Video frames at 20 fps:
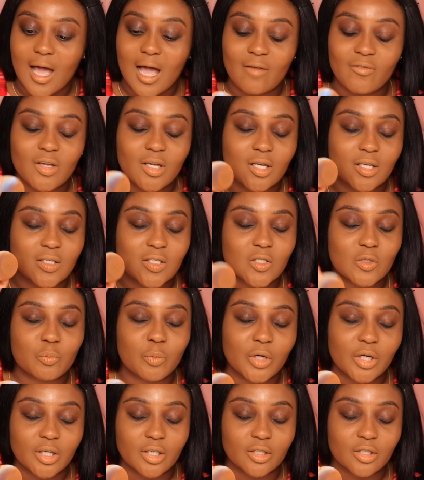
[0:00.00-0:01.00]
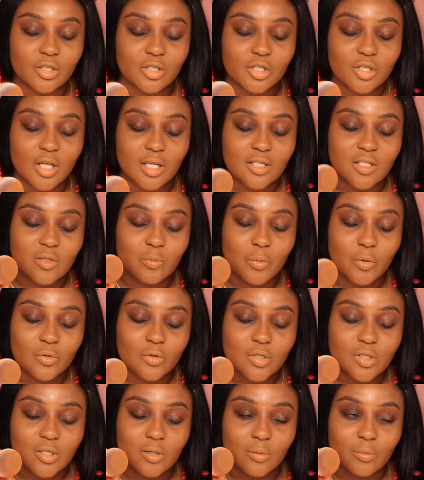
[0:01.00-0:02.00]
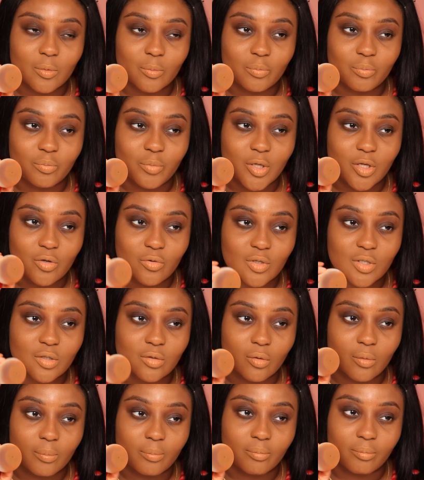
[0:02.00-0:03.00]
having a sponge that's supposed to be used to